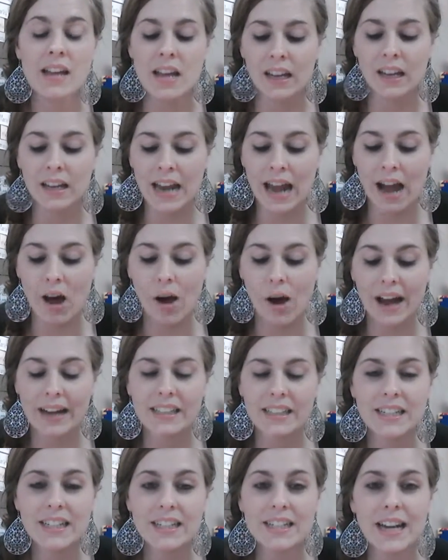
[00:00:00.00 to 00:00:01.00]
Now, I
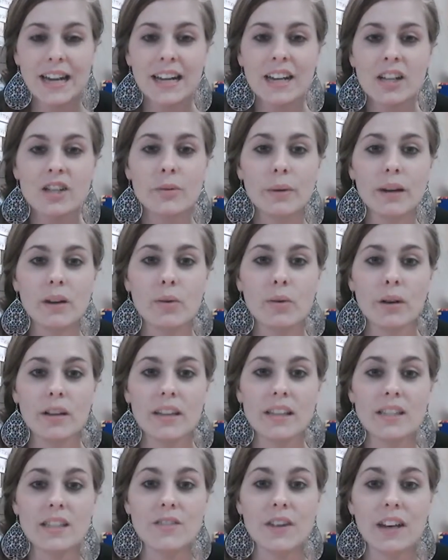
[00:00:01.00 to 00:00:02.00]
decided to record
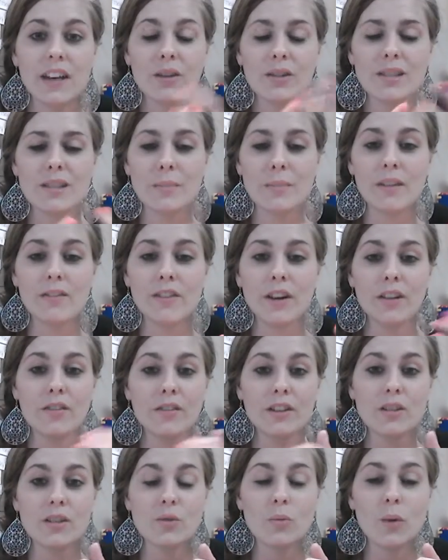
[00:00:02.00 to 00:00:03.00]
this video. It's my very
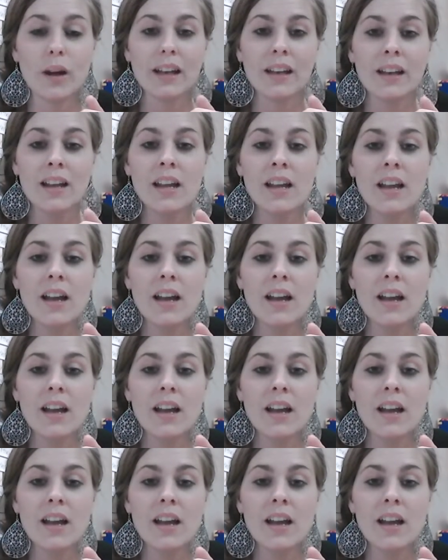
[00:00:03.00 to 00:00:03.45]
first one.